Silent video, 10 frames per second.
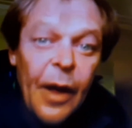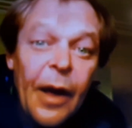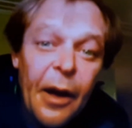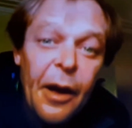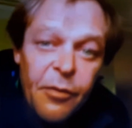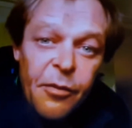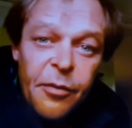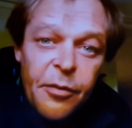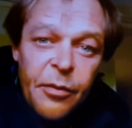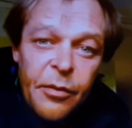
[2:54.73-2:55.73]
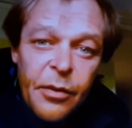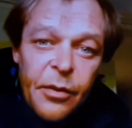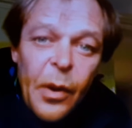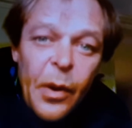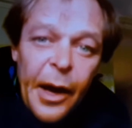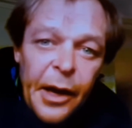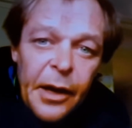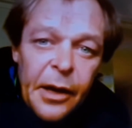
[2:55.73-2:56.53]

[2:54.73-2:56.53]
out of whack,